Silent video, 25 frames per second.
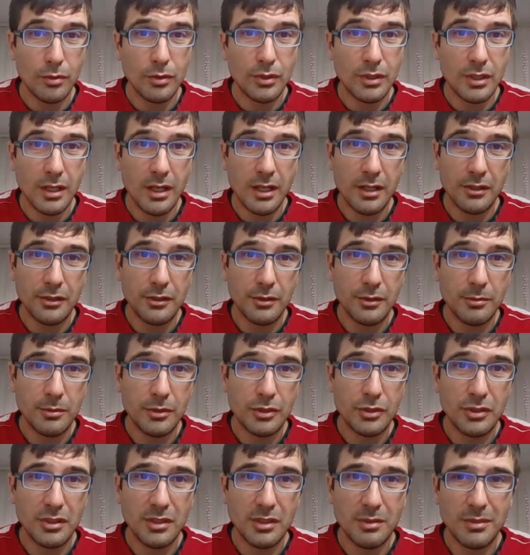Good cardio
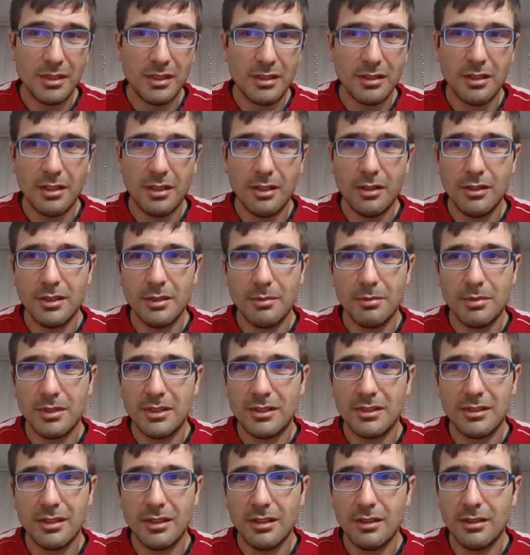machine. But Raoni
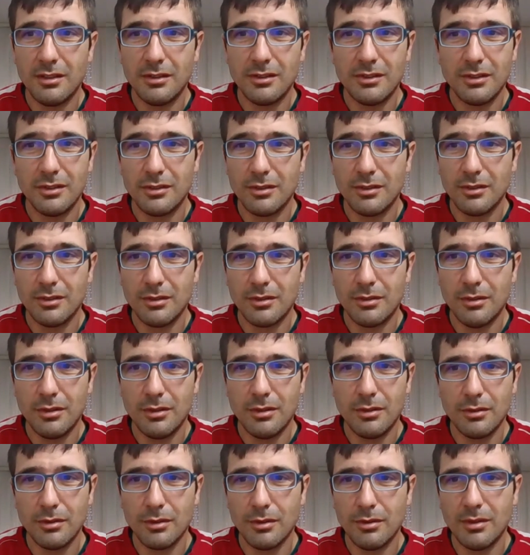Barcelos is on a
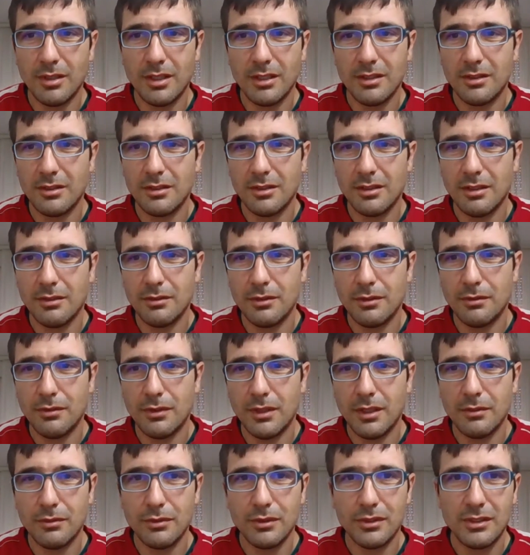whole new other level.
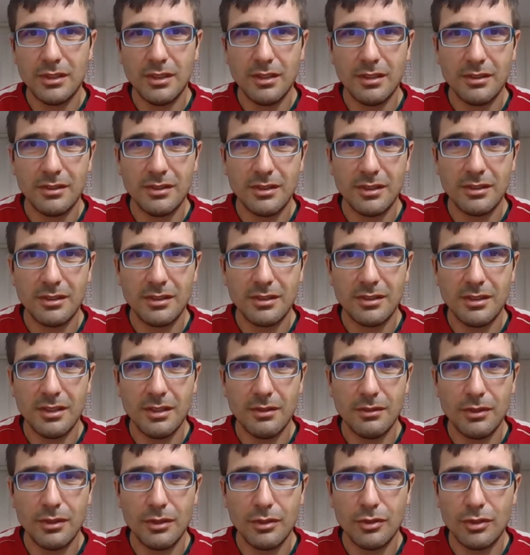5'7",
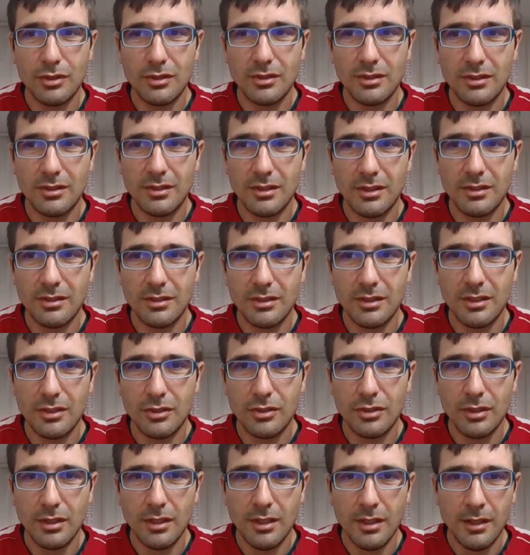67 inches is his
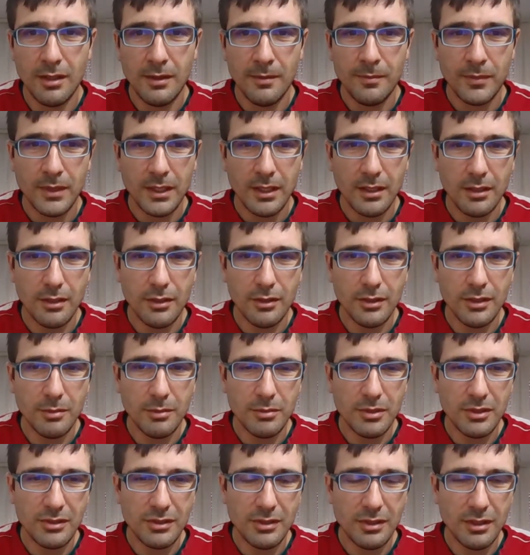reach.
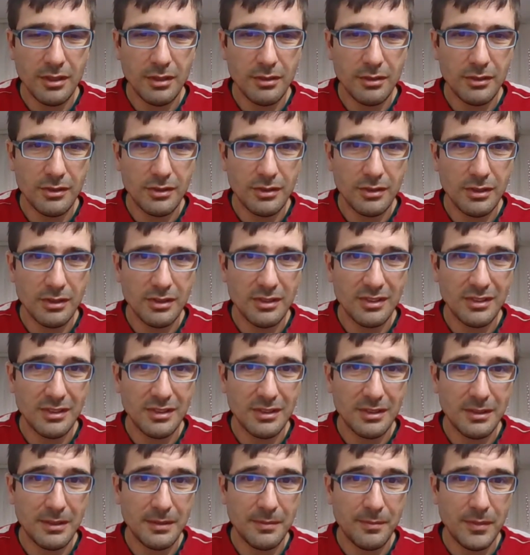Raoni Barcelos
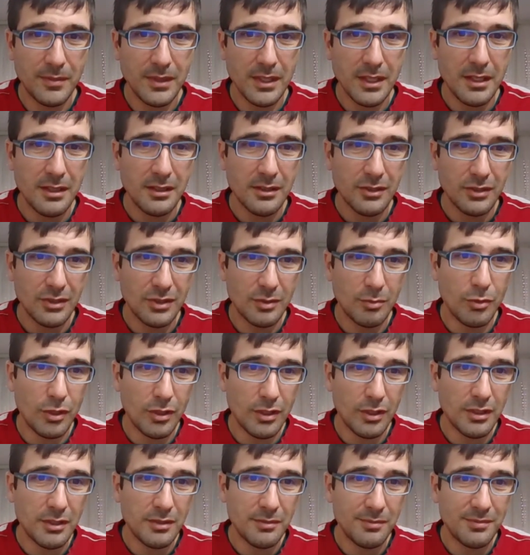is
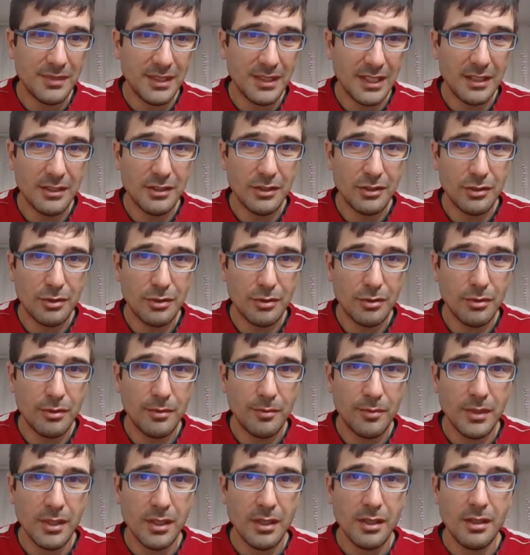smaller. That is
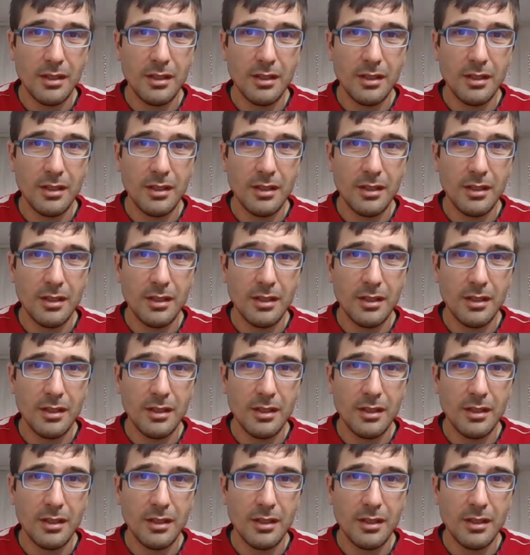true.